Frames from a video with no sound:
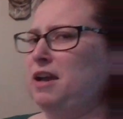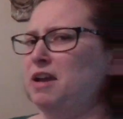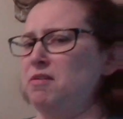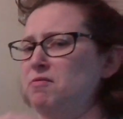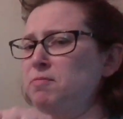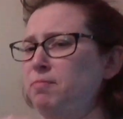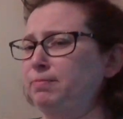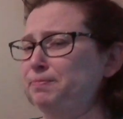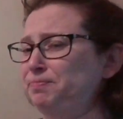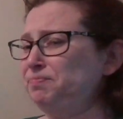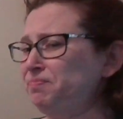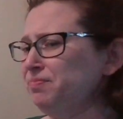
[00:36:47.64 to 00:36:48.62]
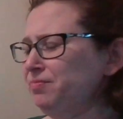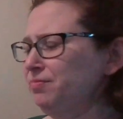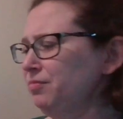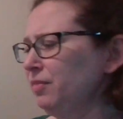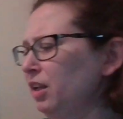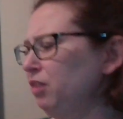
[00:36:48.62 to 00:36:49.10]
And
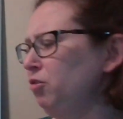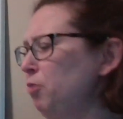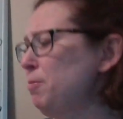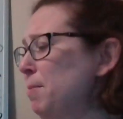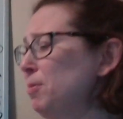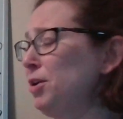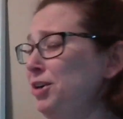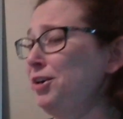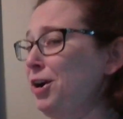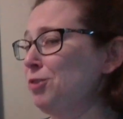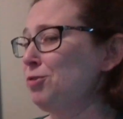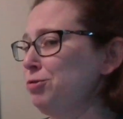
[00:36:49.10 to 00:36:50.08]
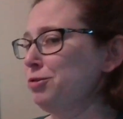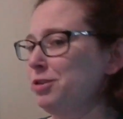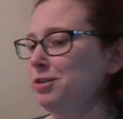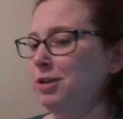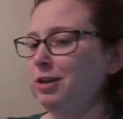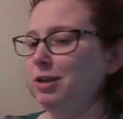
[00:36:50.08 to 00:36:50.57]
remember your
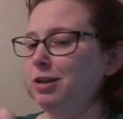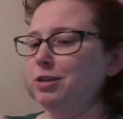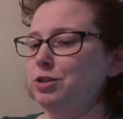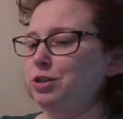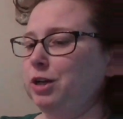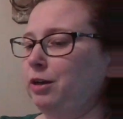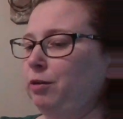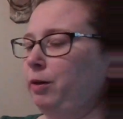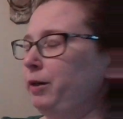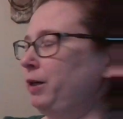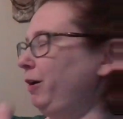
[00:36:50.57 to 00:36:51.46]
knuckles, January.